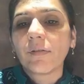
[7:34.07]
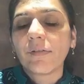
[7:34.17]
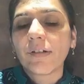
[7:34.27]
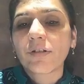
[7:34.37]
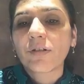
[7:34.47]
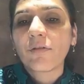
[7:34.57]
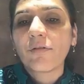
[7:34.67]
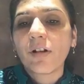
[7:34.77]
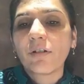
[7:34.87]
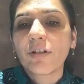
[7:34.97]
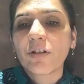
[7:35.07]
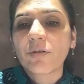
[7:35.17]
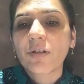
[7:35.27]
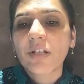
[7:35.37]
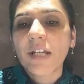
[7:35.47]
first of all, we
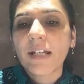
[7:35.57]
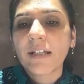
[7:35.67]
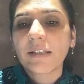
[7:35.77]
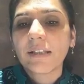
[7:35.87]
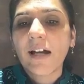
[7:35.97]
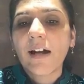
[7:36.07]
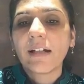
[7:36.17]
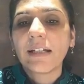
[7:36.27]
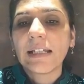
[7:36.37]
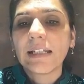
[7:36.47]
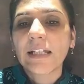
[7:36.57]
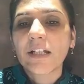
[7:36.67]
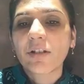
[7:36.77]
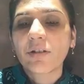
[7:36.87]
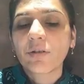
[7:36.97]
should check the
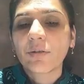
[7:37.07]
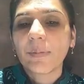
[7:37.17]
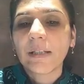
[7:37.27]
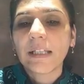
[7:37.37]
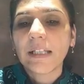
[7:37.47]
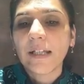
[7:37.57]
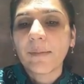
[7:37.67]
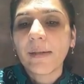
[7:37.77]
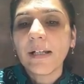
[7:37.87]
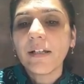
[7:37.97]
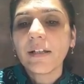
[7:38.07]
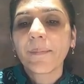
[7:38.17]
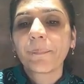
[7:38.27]
delegation should be enabled.